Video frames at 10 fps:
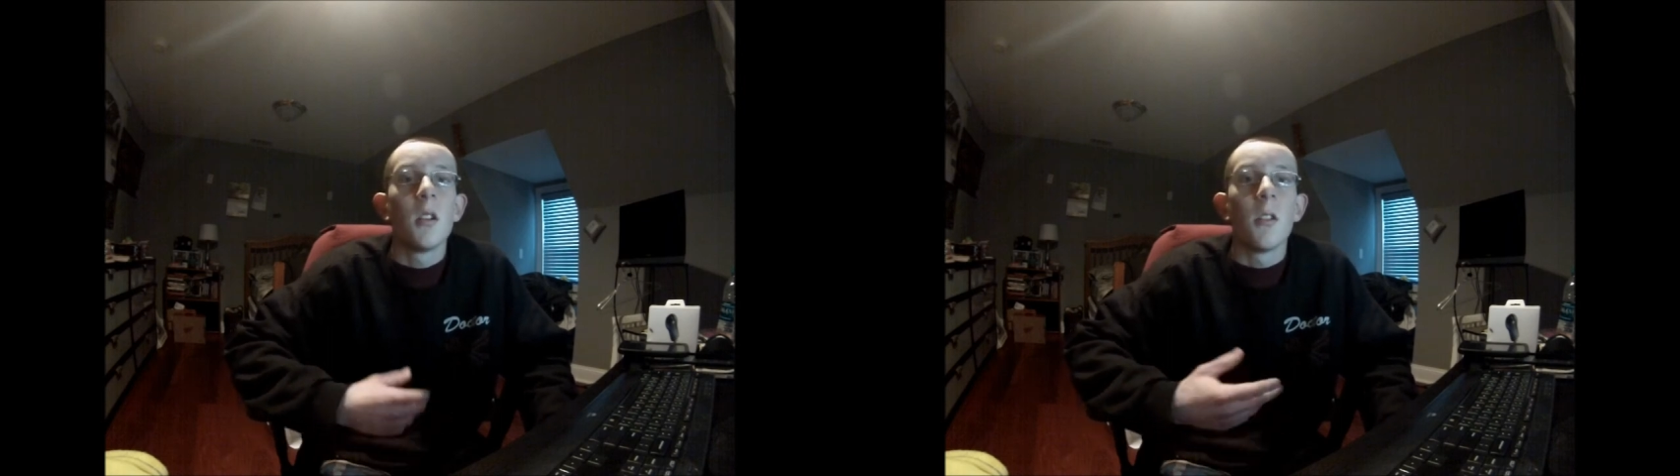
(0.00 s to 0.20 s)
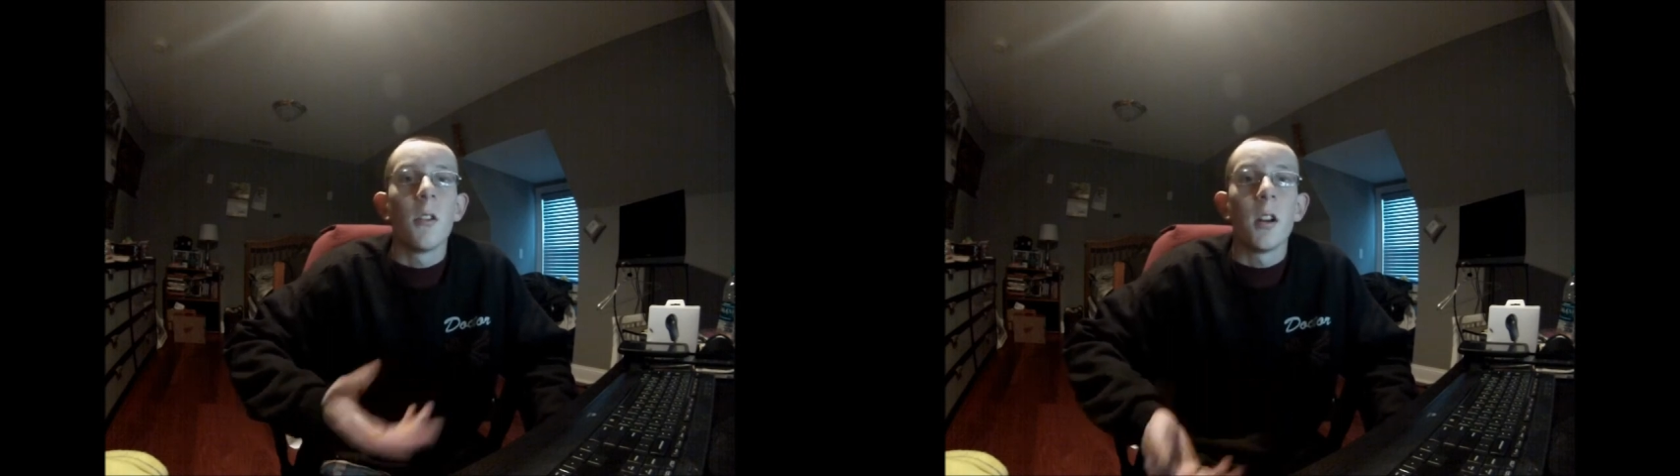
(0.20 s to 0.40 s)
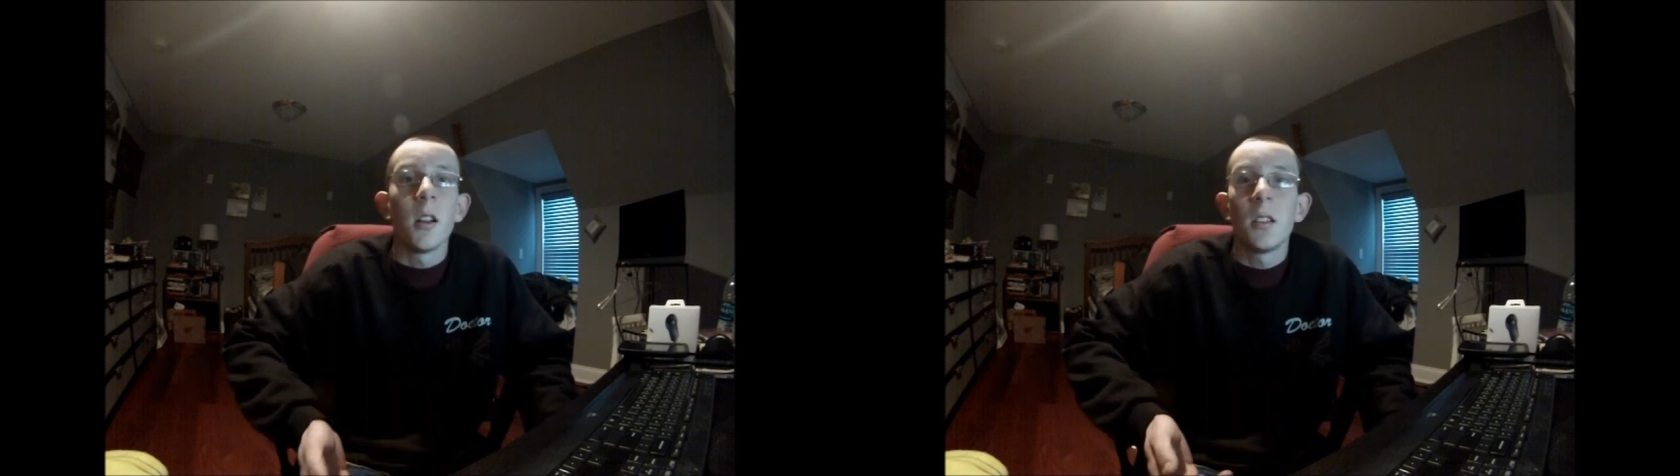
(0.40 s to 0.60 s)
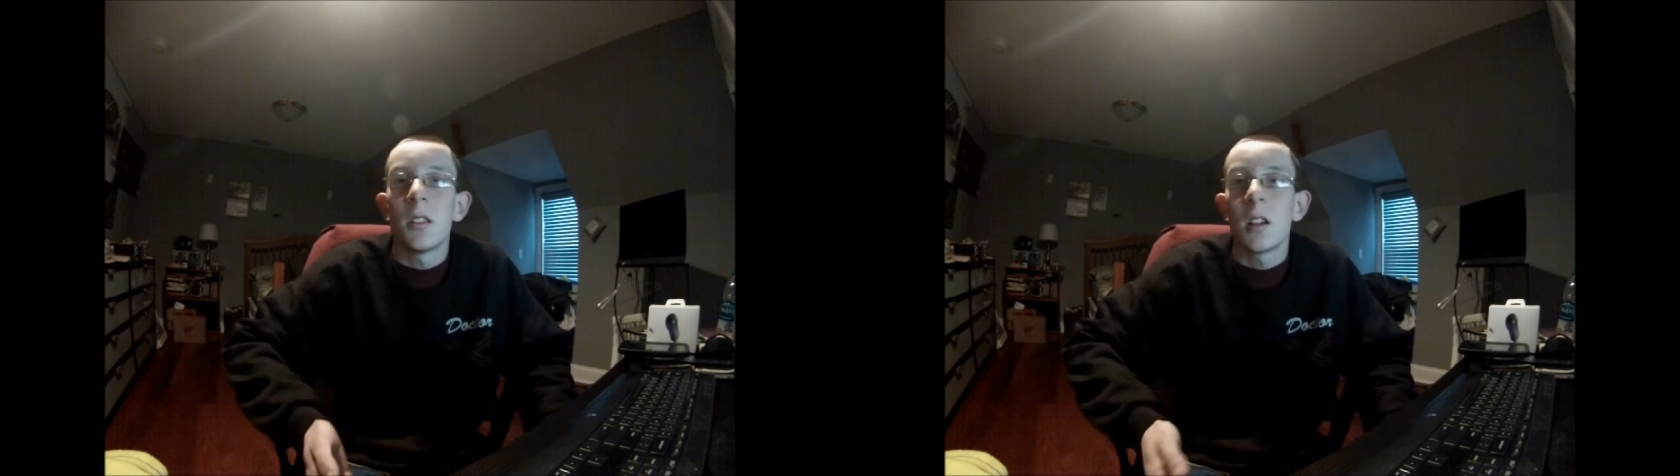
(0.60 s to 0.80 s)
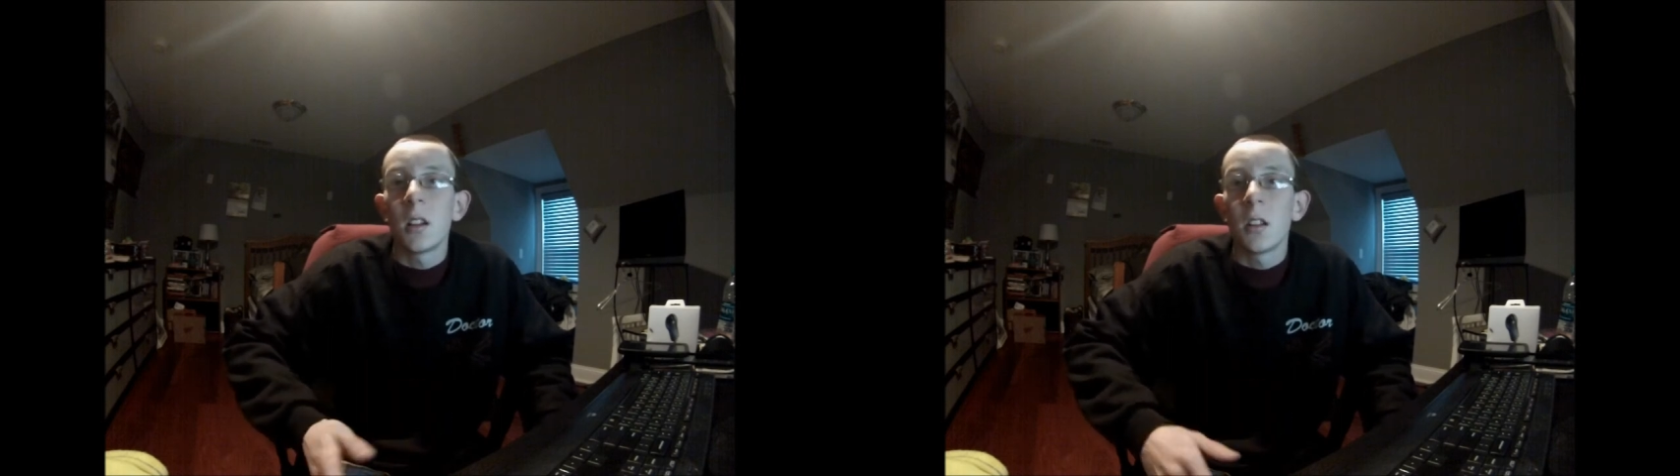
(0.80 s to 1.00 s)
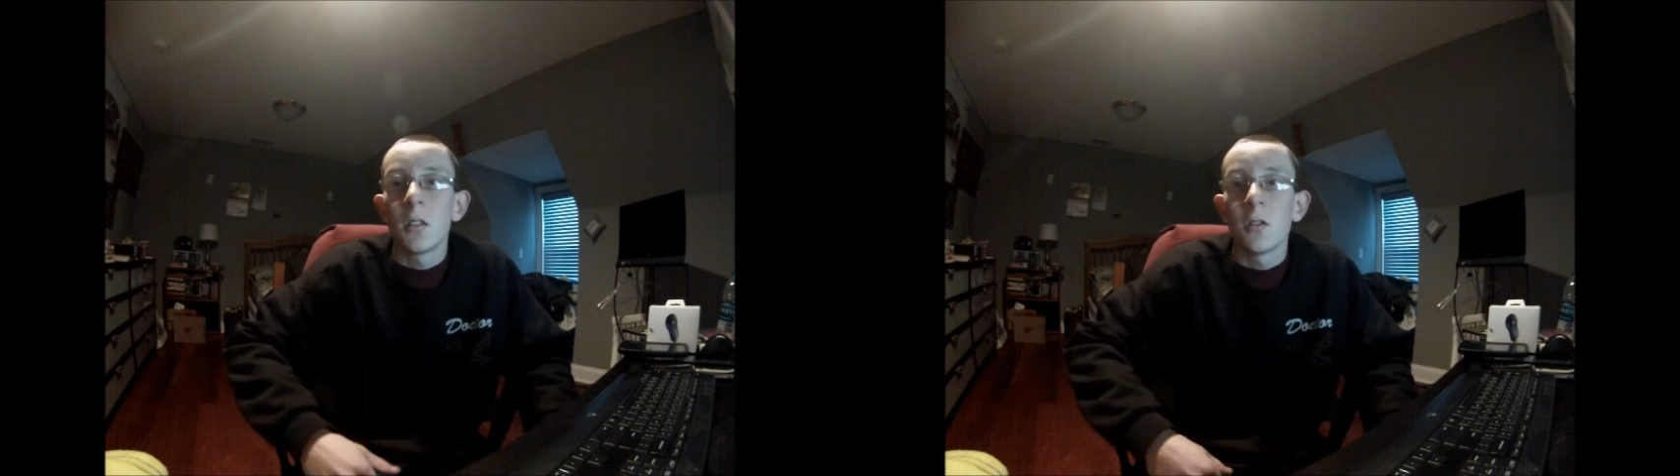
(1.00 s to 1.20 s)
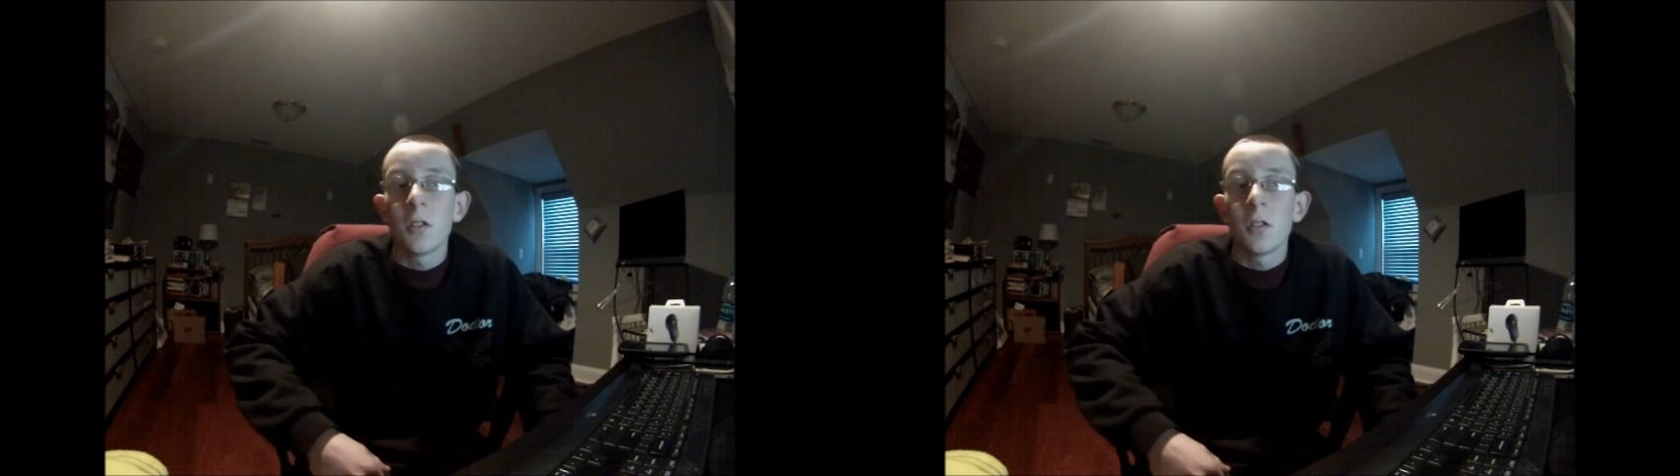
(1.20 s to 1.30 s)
or anything in the